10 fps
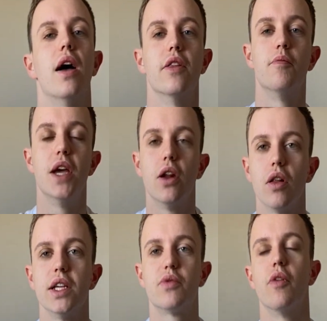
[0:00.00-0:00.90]
and they've made all
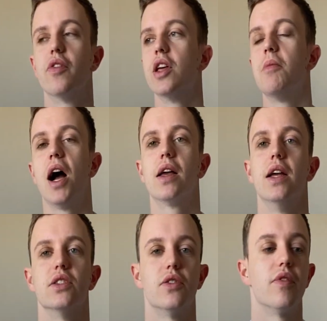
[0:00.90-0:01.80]
this for affiliate marketing
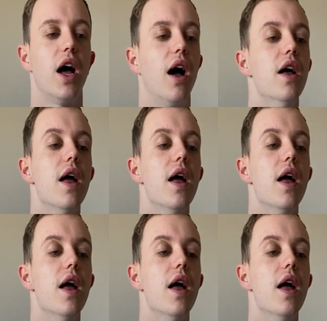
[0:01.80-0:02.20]
and stuff like that.